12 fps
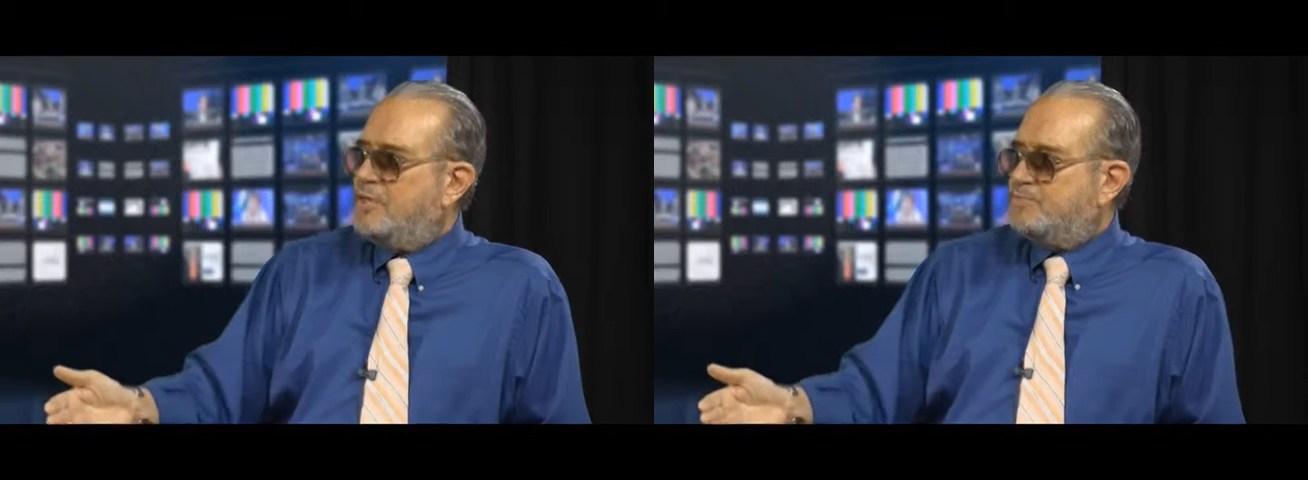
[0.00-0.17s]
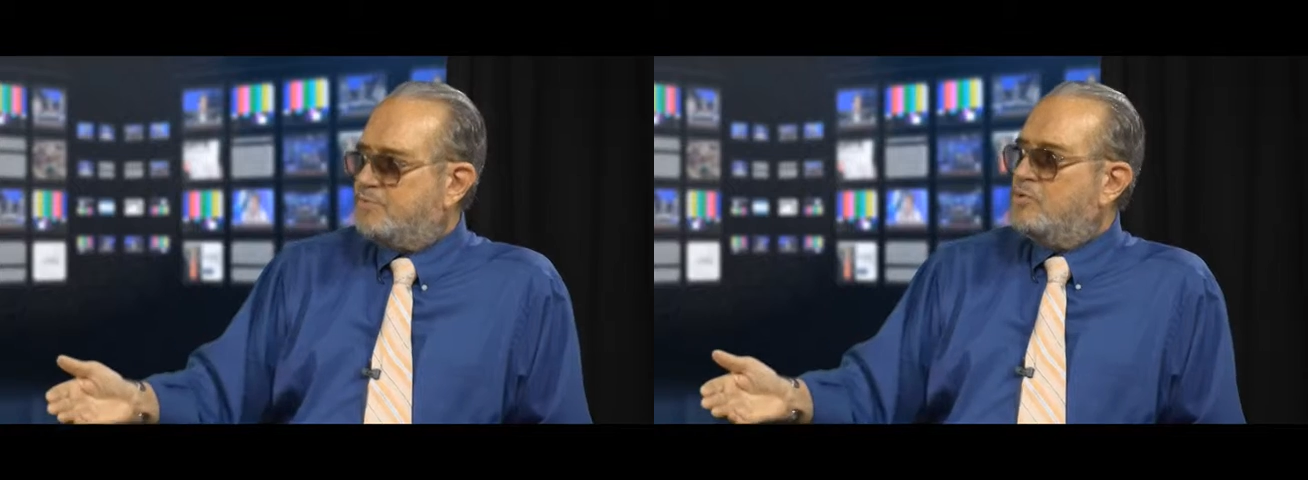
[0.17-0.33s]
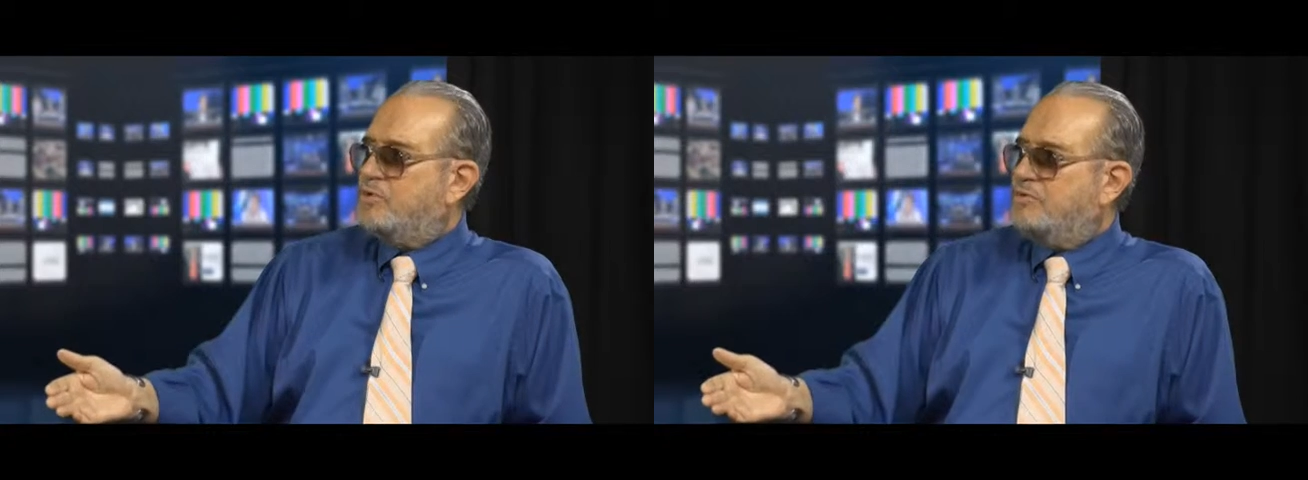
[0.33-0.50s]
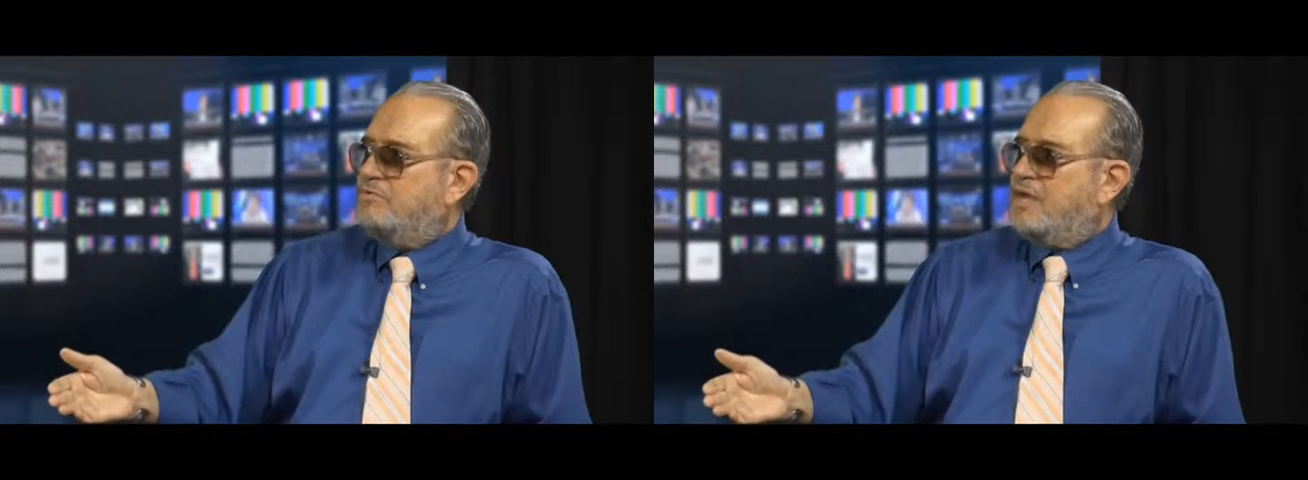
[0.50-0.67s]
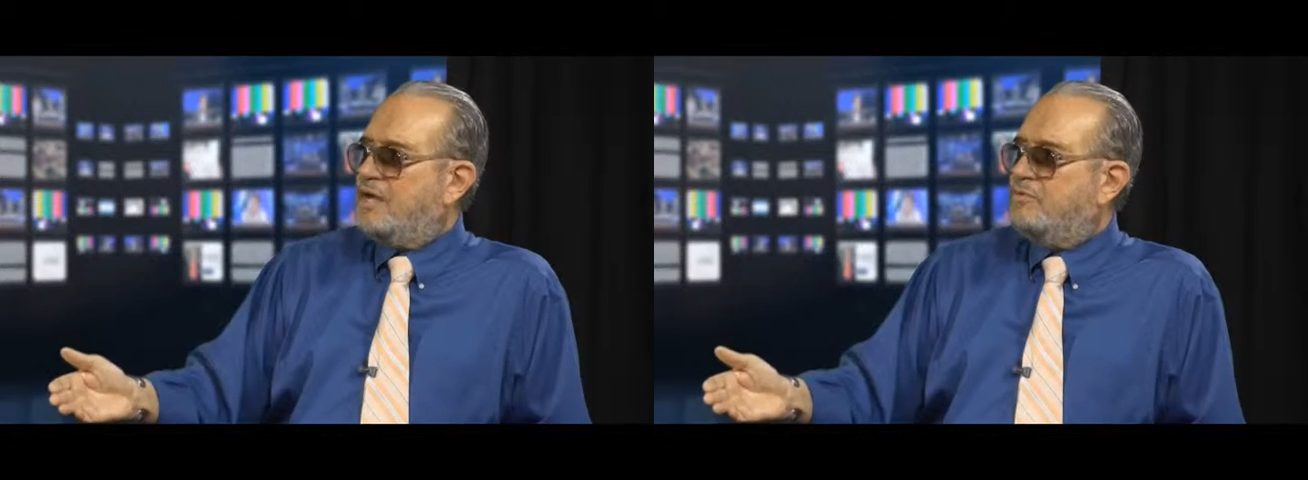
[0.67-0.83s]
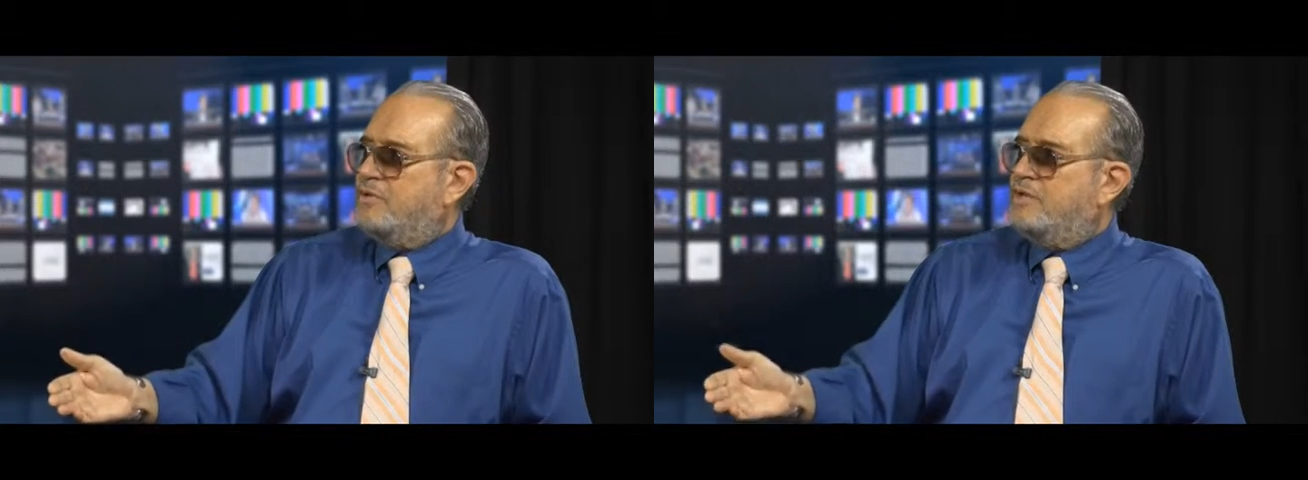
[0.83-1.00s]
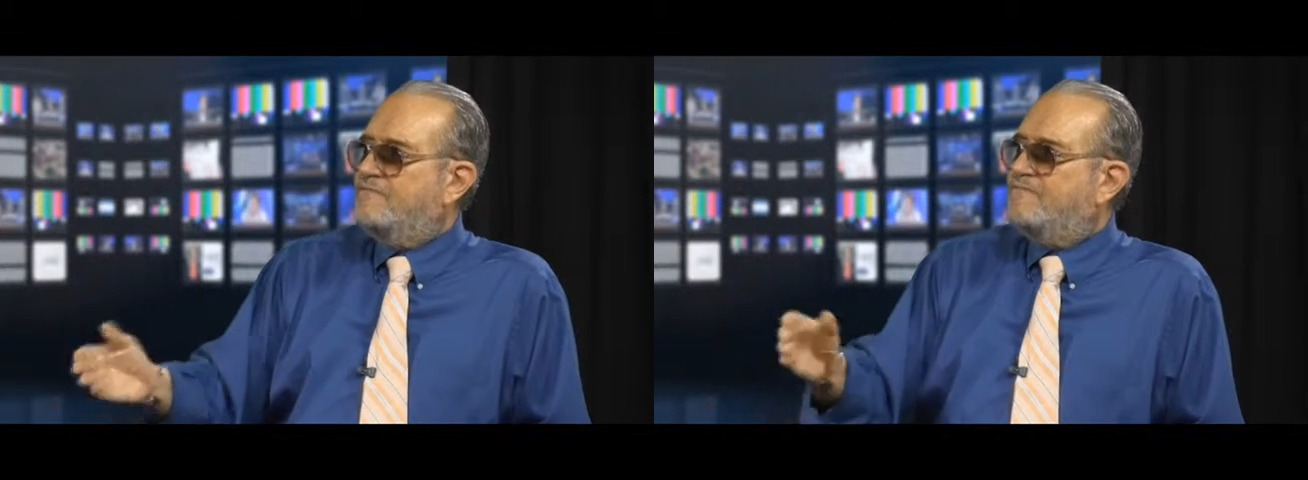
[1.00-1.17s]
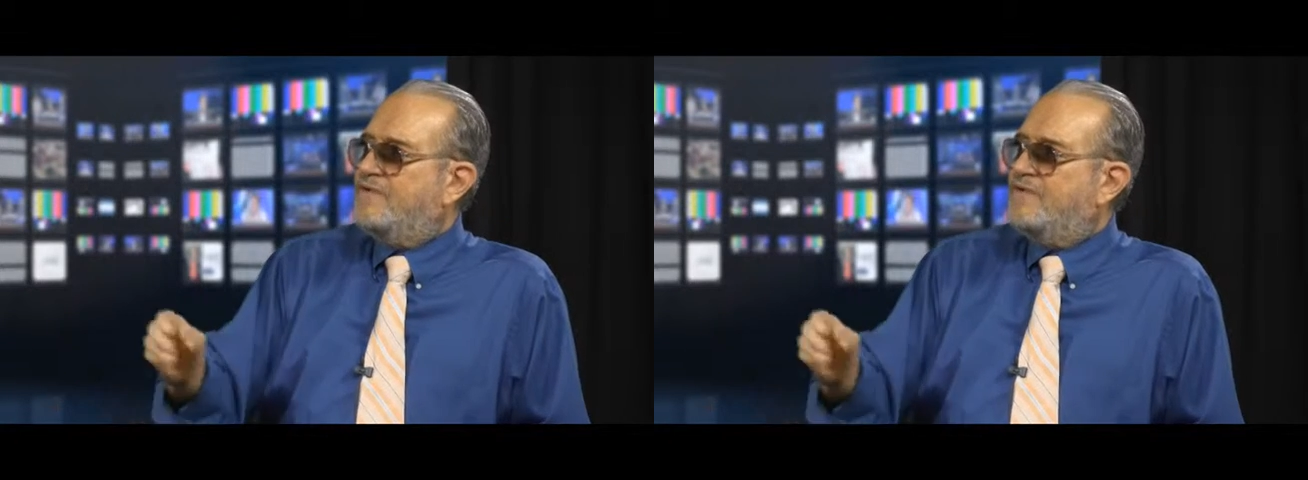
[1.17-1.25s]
has broken down in